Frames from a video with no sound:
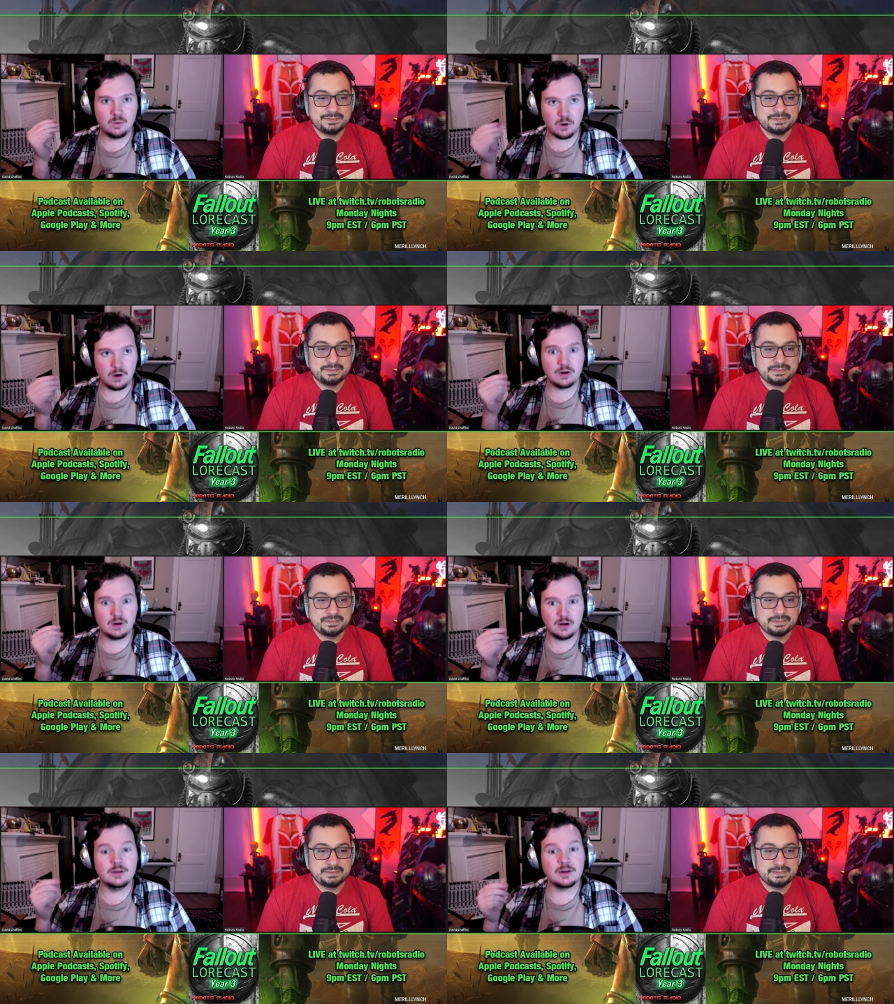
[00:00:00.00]
Speaker 1: we're all
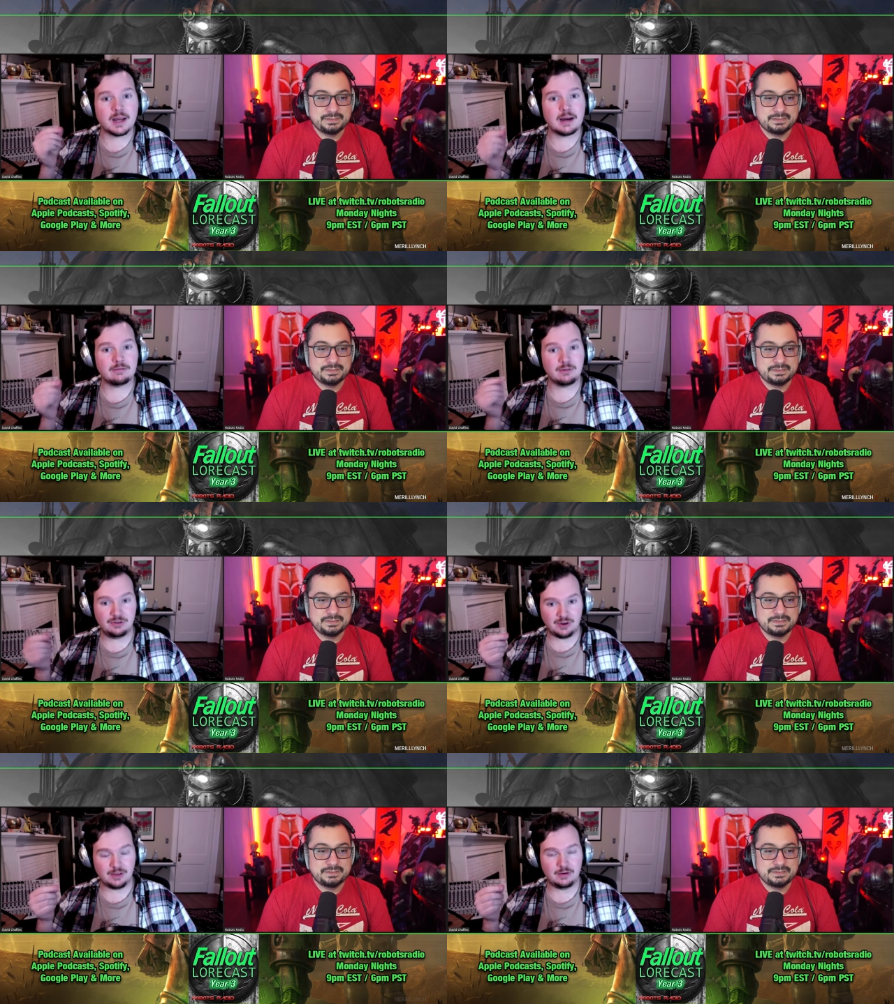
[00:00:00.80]
going to look out for
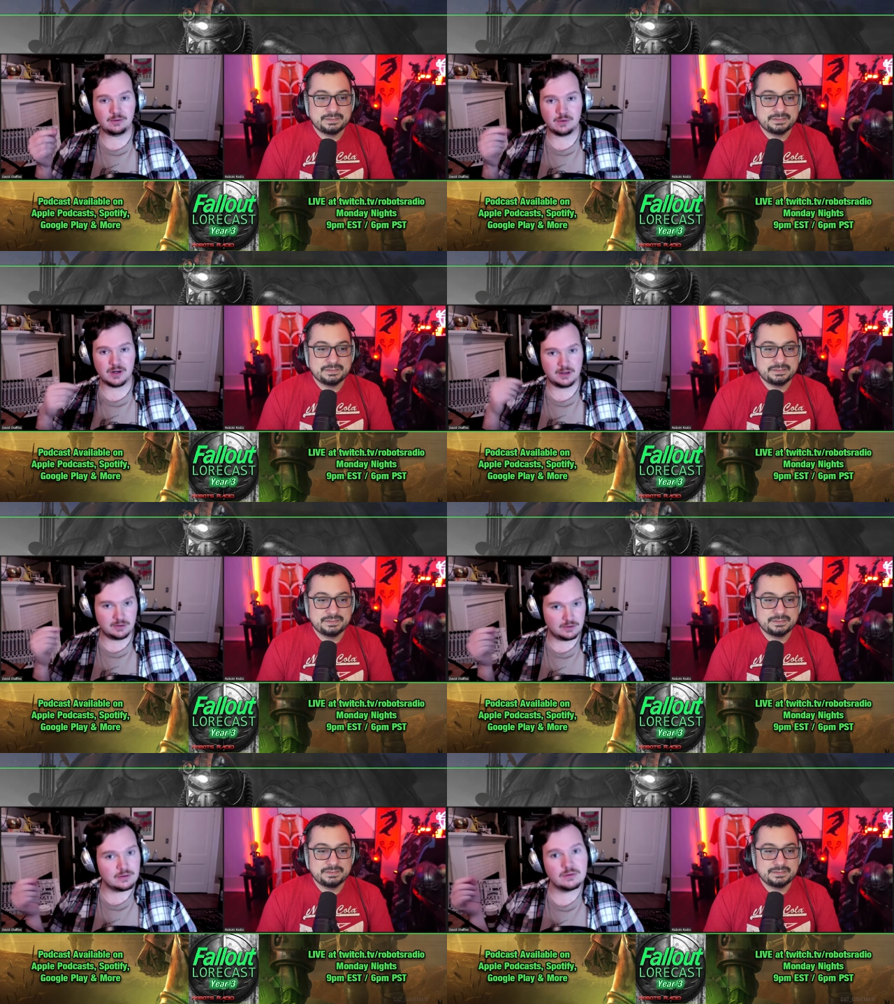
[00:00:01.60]
each other. We're going to
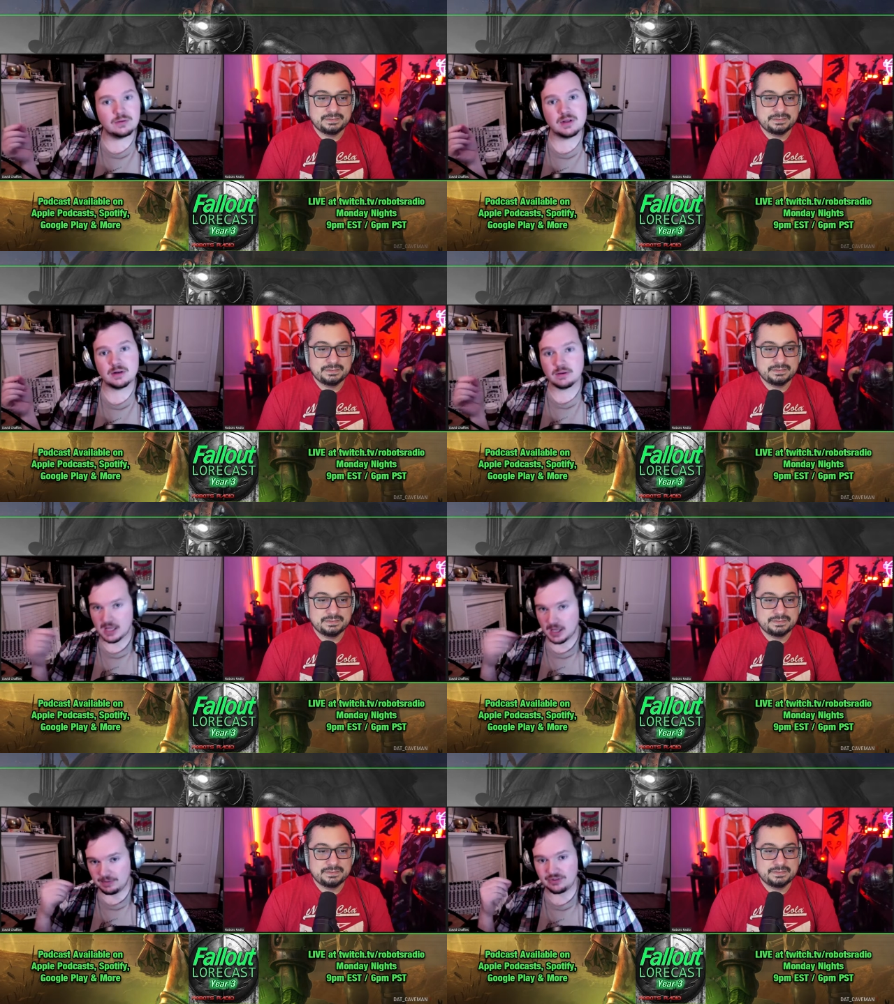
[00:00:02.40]
do, you know,
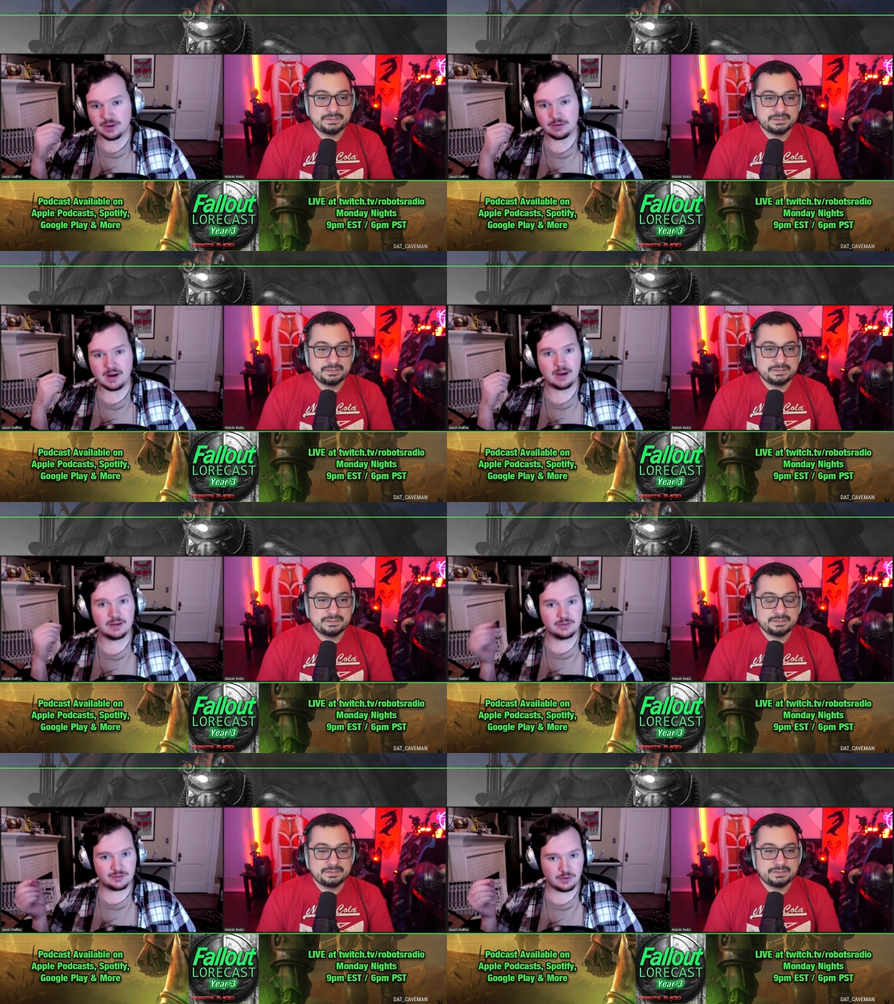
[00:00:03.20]
help each other out
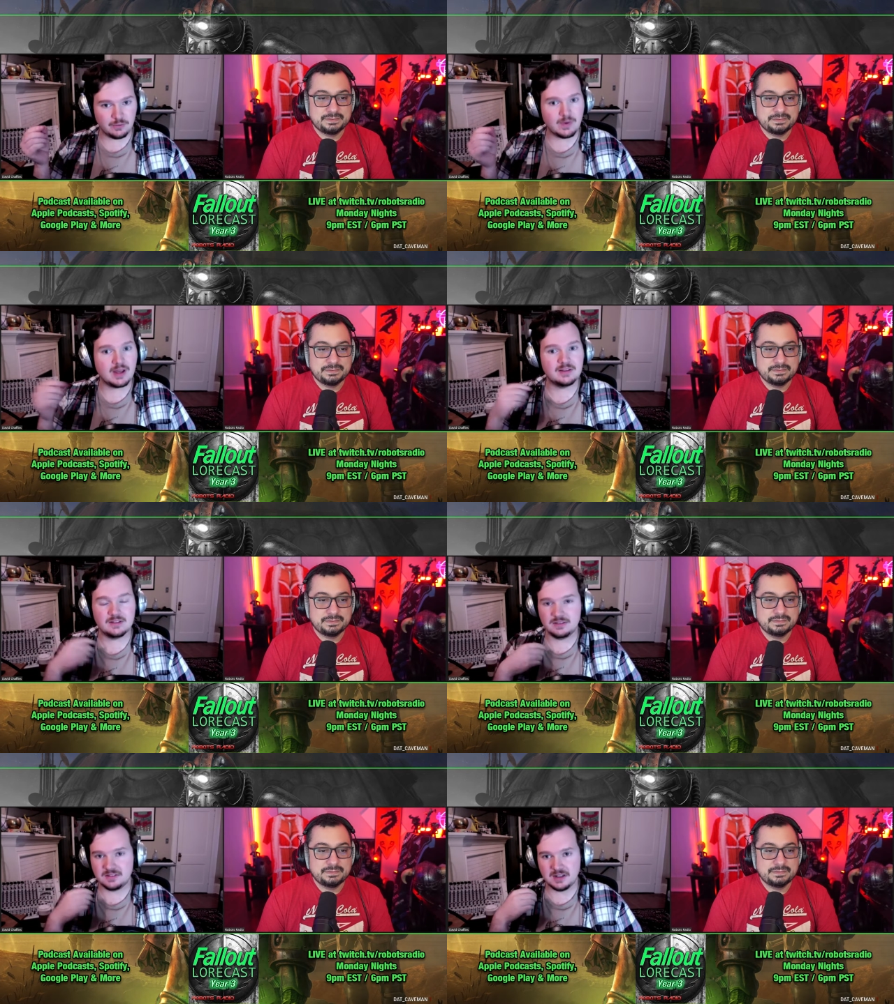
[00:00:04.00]
in certain ways
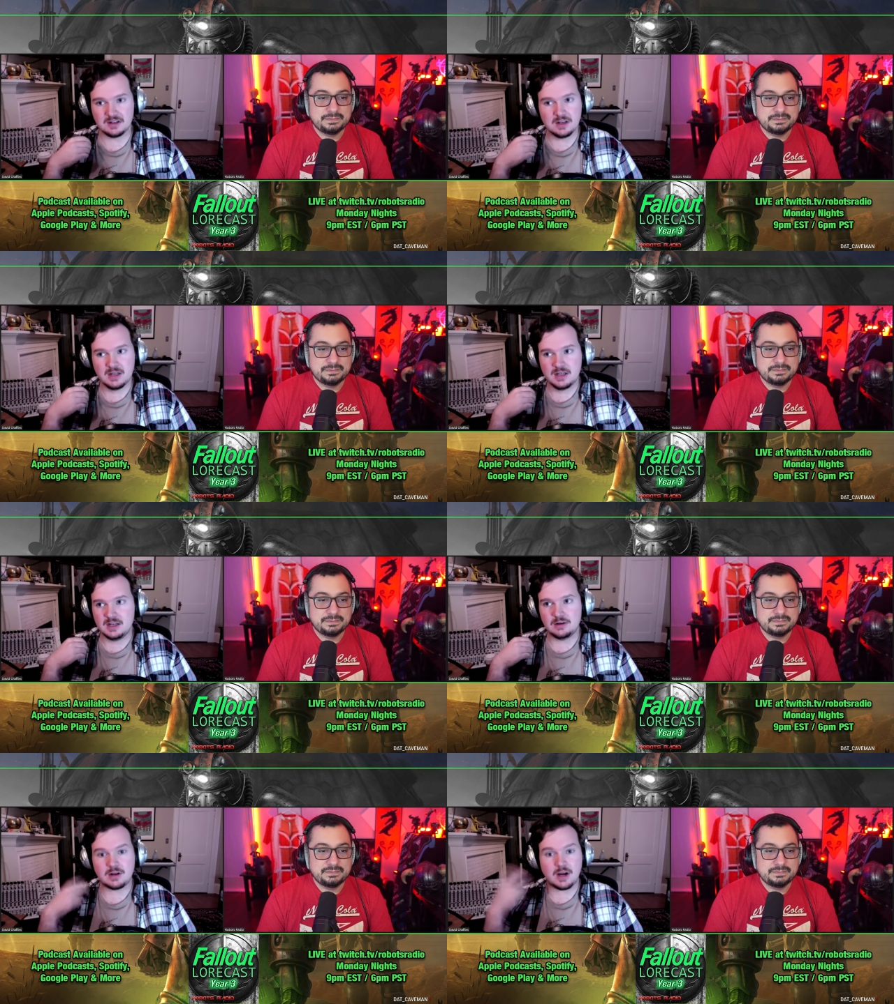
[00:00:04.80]
and send,
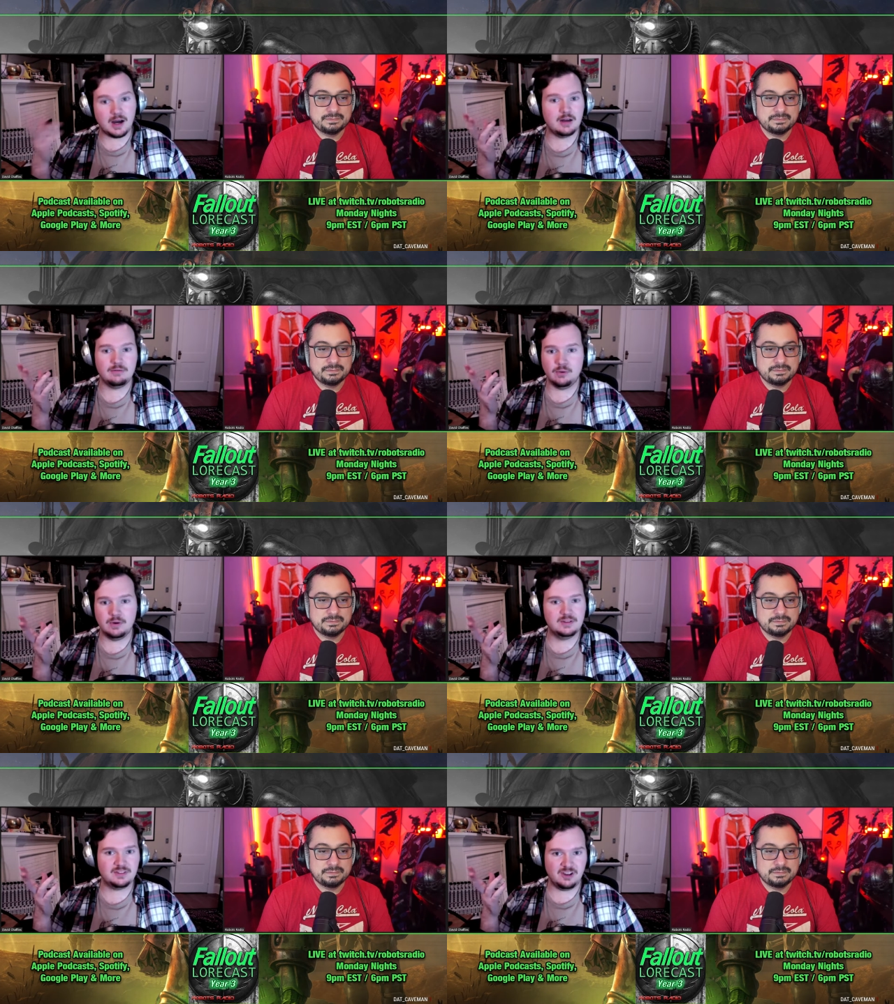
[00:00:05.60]
you know,
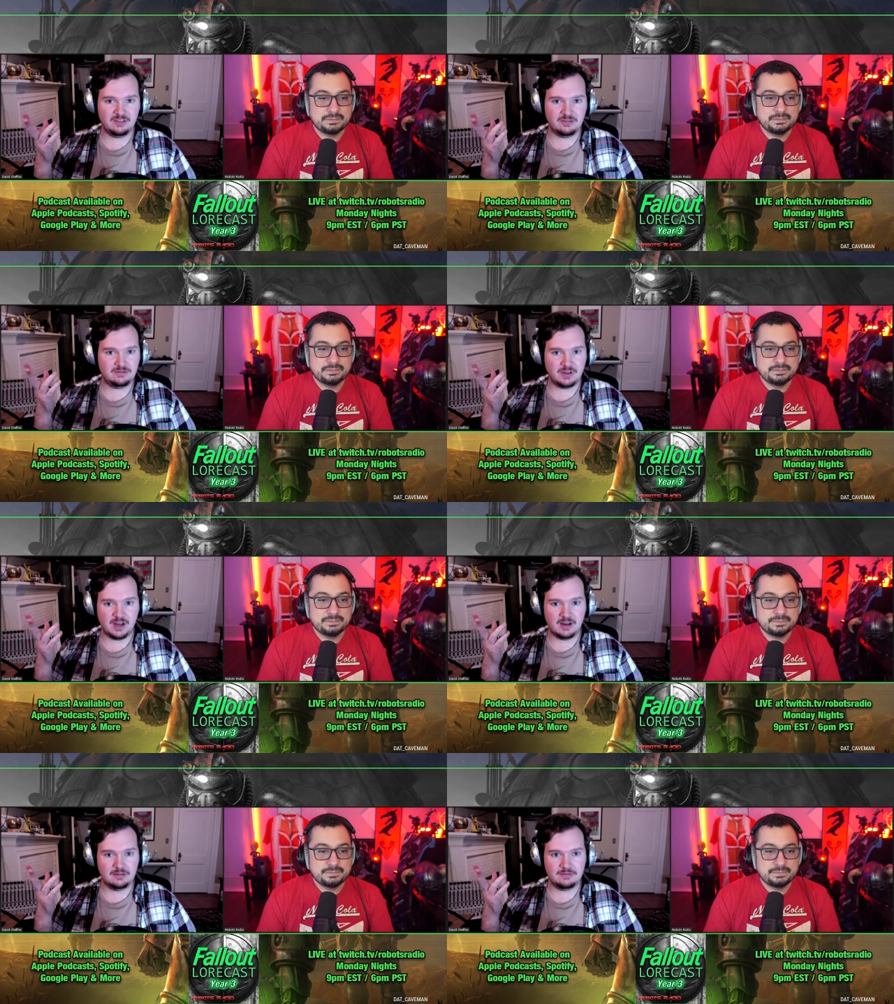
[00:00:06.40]
convoys of
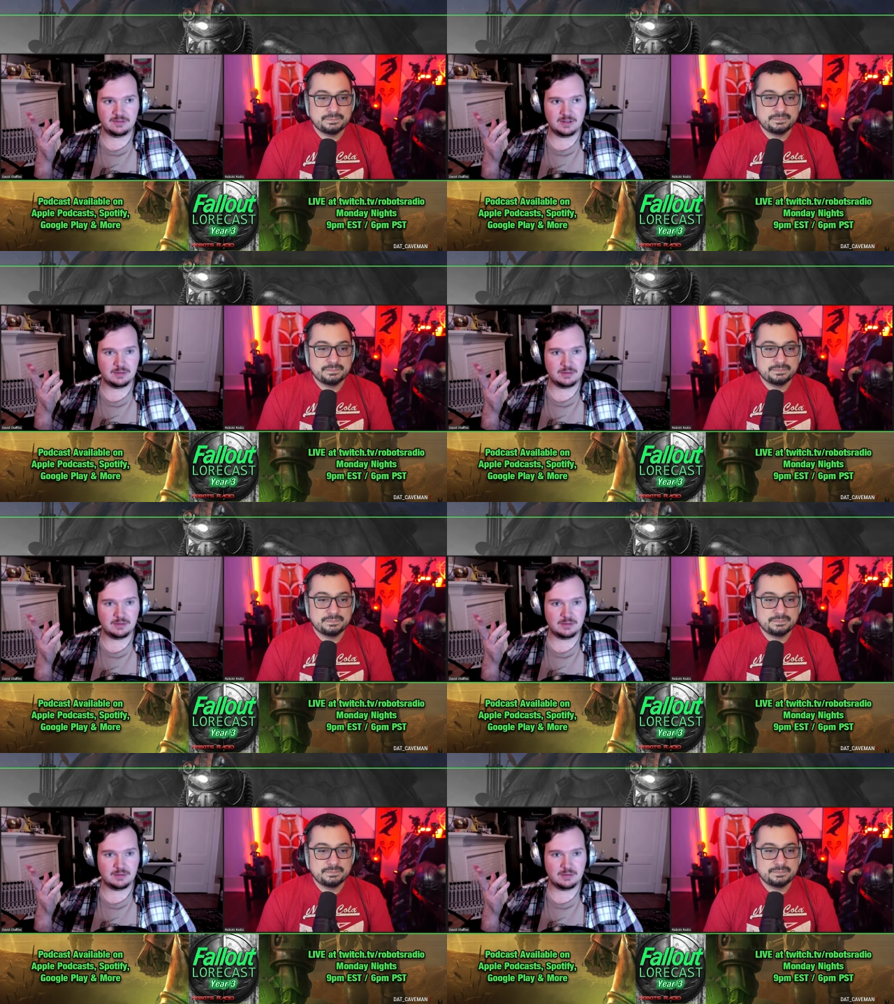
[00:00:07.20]
of you